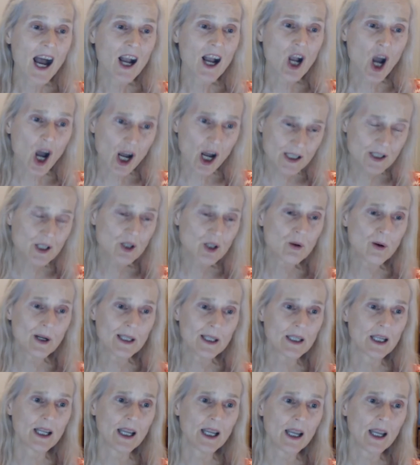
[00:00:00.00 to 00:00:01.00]

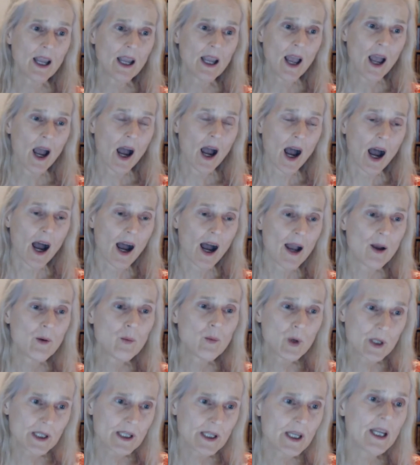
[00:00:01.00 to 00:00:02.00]
consequently, I
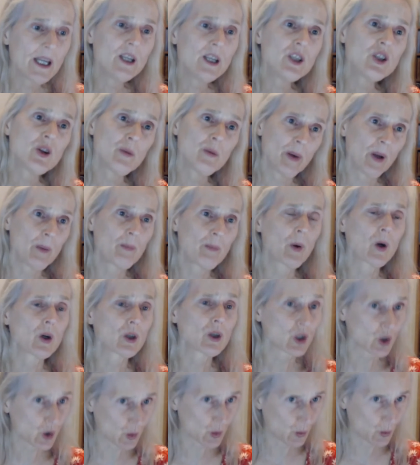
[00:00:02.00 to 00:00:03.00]
would need to be
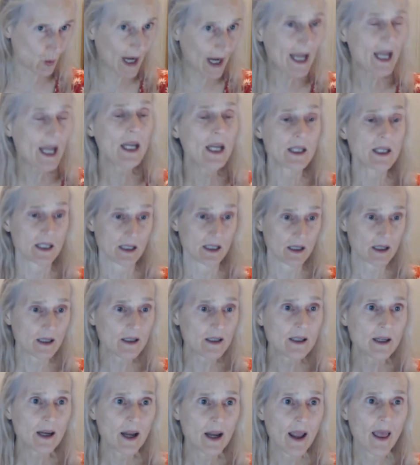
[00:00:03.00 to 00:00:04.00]

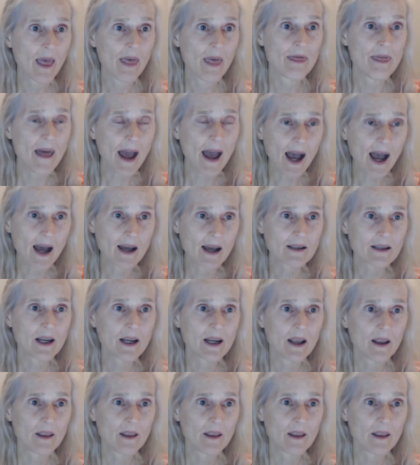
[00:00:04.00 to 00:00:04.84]
persuaded that,